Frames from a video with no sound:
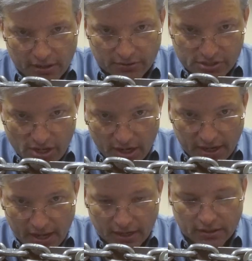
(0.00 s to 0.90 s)
and shot
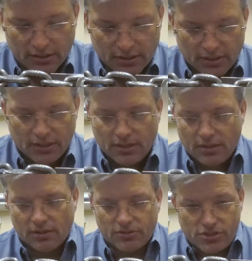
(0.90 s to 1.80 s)
at it,
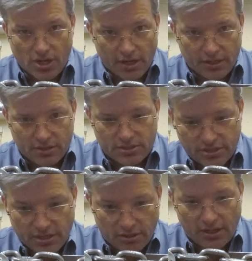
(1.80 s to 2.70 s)
or shot at
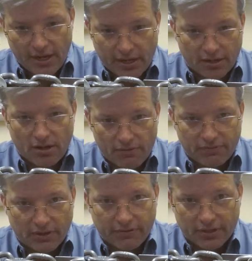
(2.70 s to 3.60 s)
steel hanging off
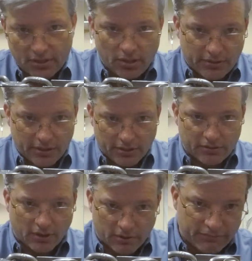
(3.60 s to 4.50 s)
of it, you know that it's
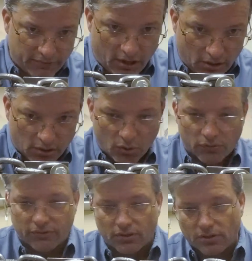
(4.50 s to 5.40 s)
going to fall
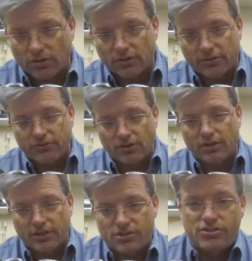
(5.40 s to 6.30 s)
over, or it's going to
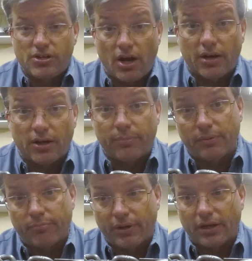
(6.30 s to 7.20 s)
get shot up
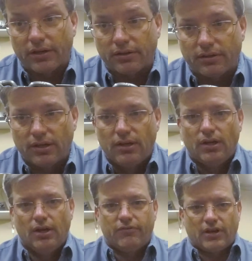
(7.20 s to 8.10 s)
and bend.
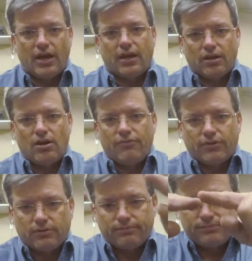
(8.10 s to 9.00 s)
If you hang
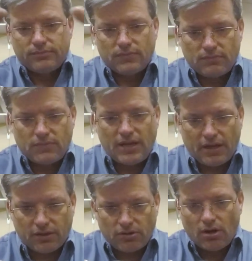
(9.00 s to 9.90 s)

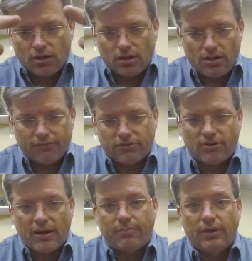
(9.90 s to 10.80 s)
a target off a
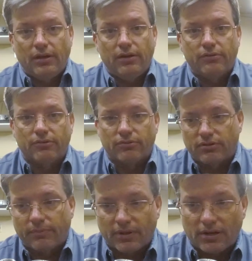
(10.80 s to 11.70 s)
trapeze or
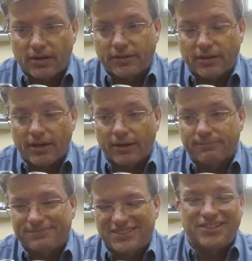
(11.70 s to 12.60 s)
something like that,
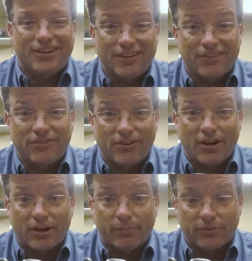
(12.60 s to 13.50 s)
it's going to get shot
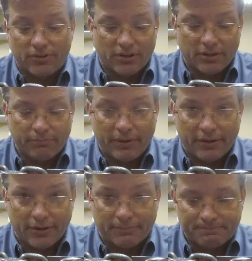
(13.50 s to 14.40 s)
up, it's going to get beat
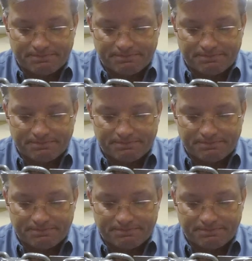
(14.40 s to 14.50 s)
up.